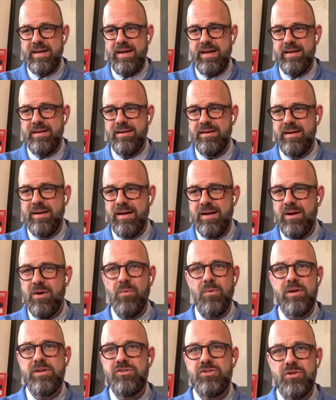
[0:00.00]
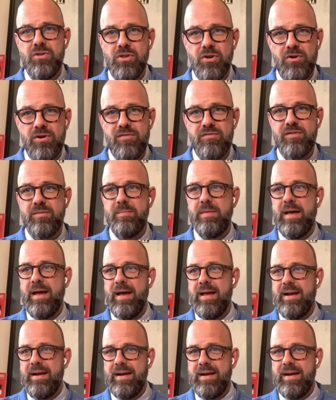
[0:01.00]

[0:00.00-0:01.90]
And what did you learn from that?